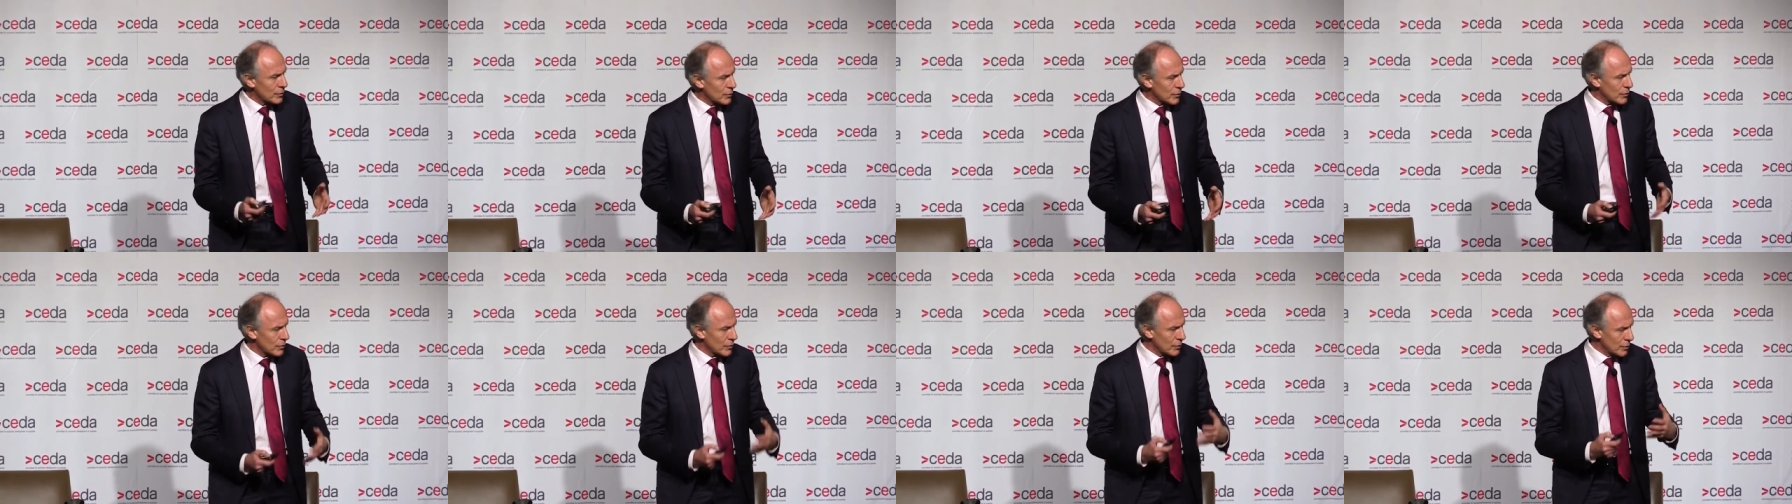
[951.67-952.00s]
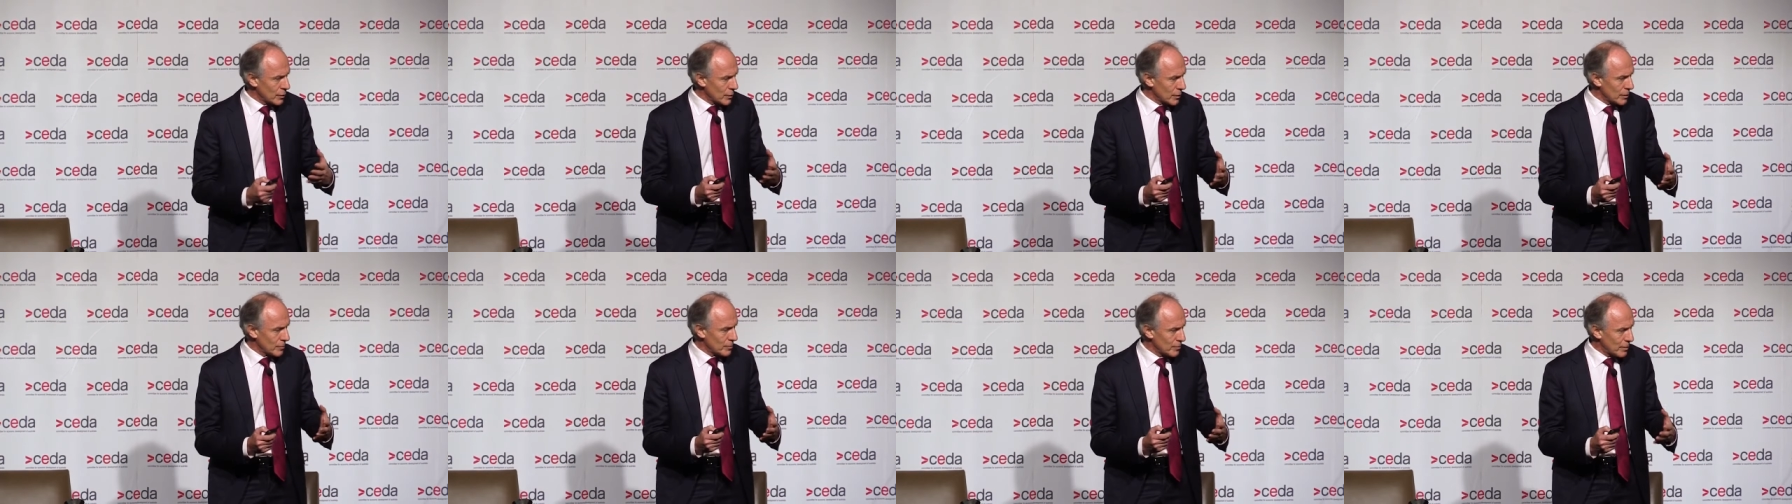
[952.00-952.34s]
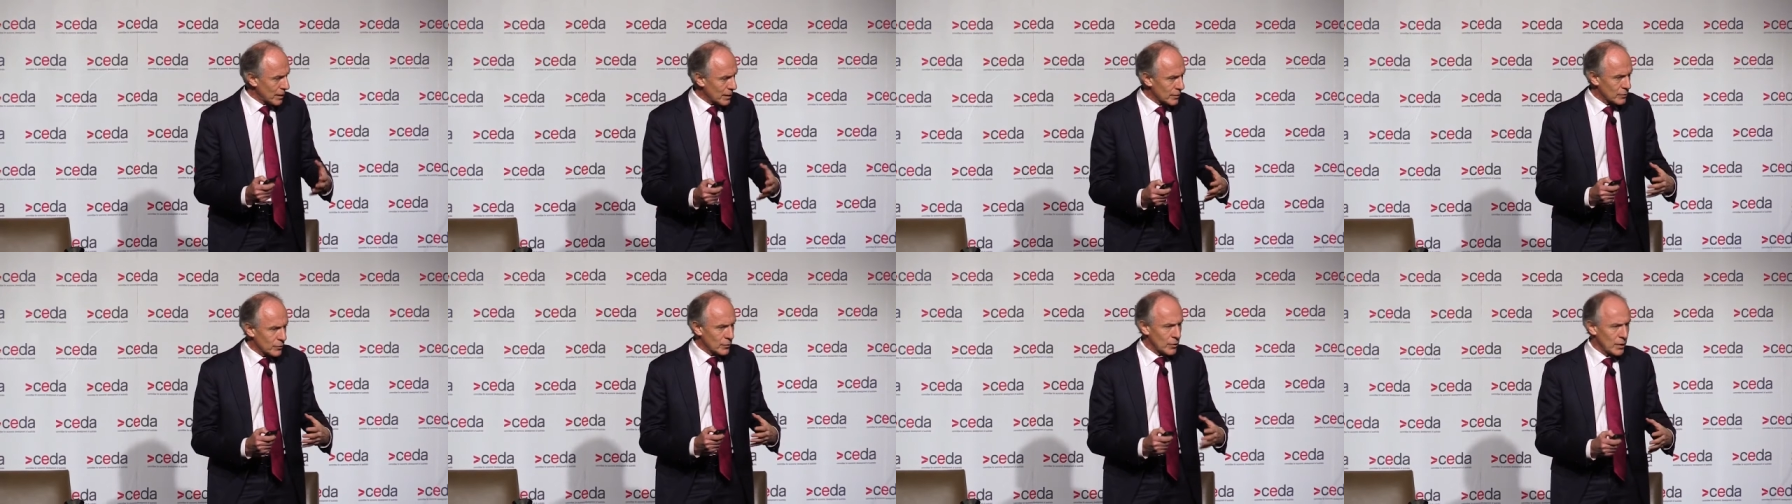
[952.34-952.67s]
interest in doing
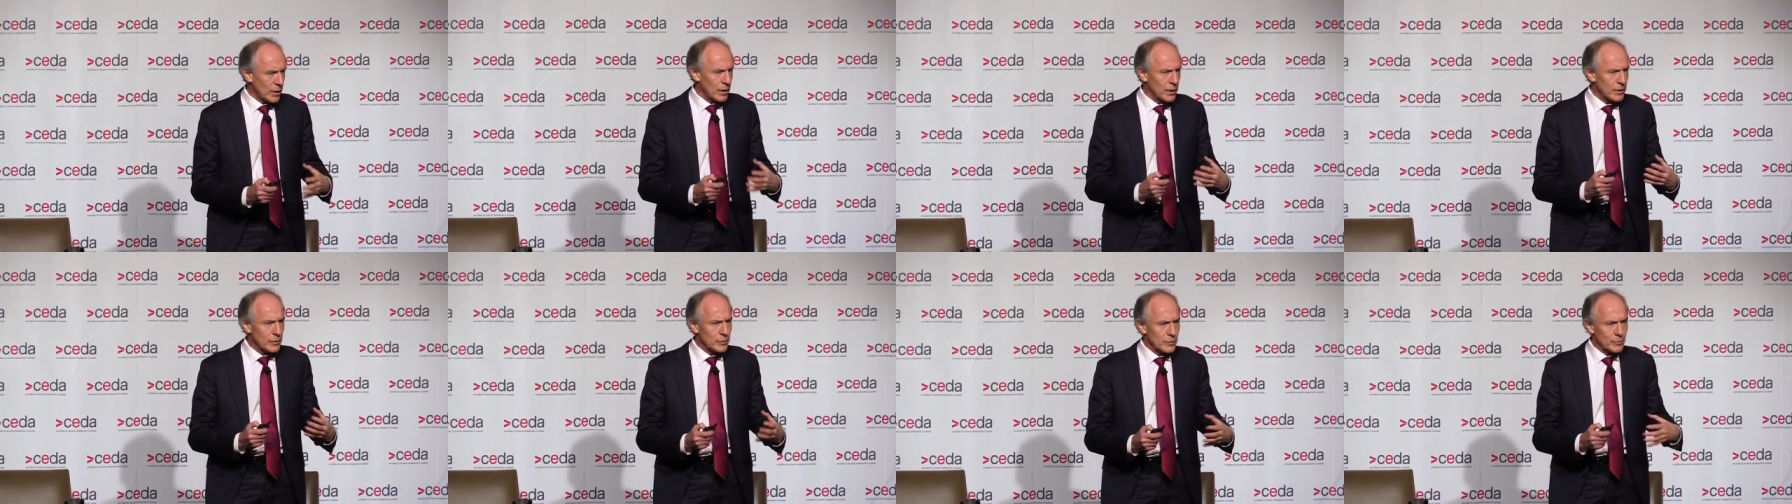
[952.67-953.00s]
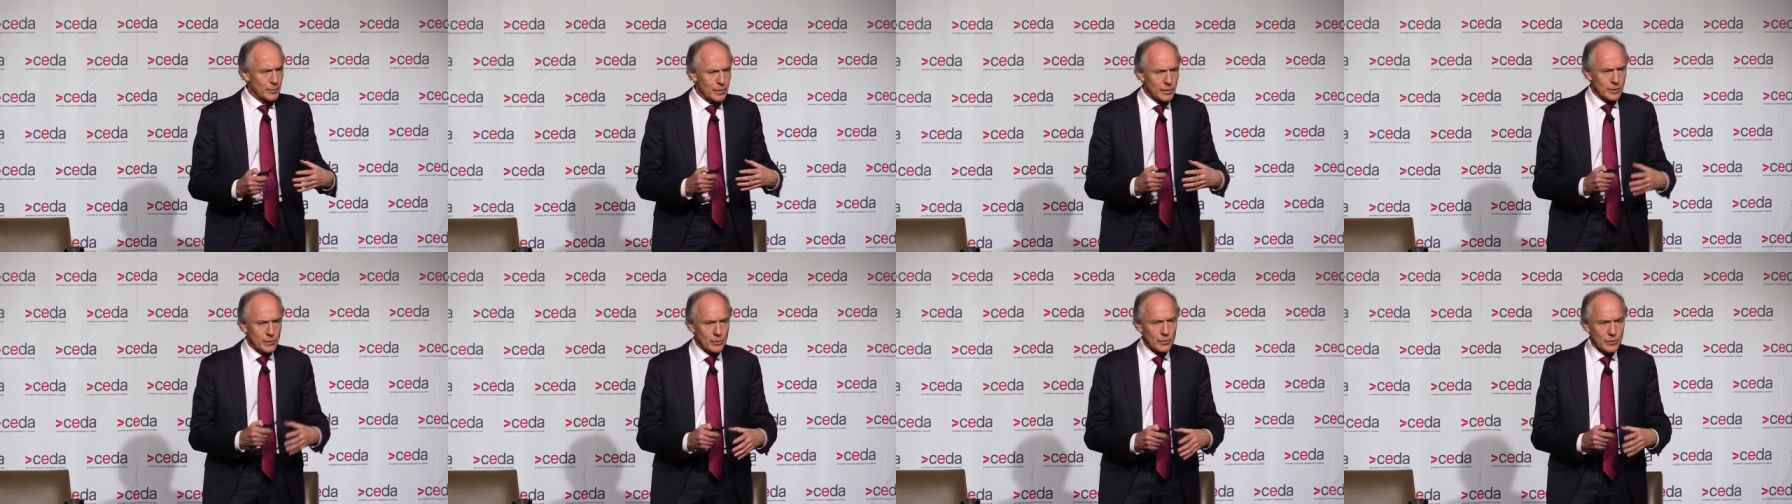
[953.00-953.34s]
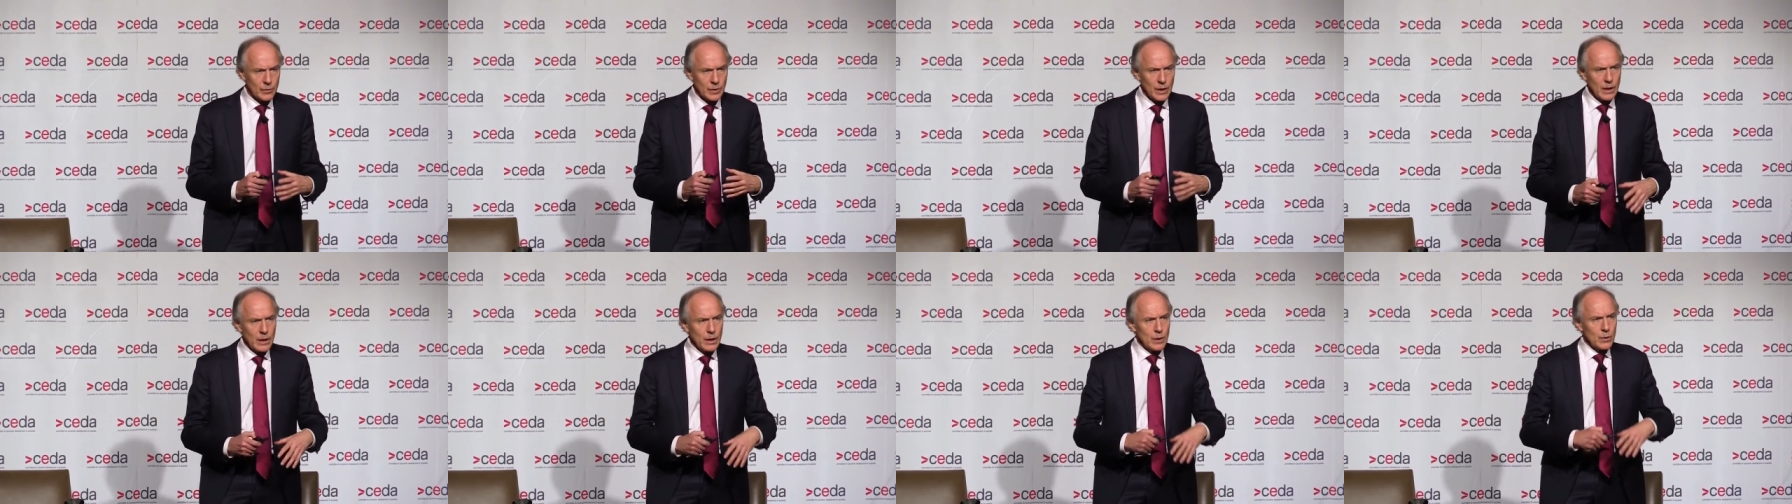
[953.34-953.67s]
bus trials
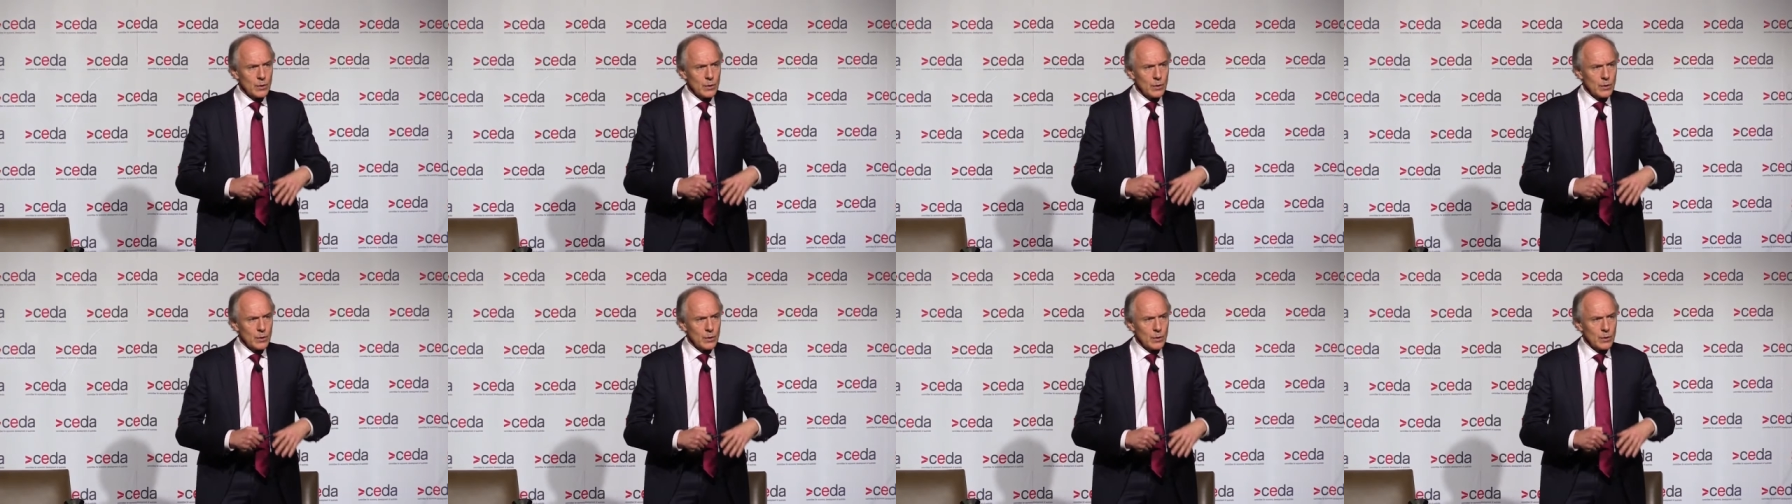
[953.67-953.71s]
because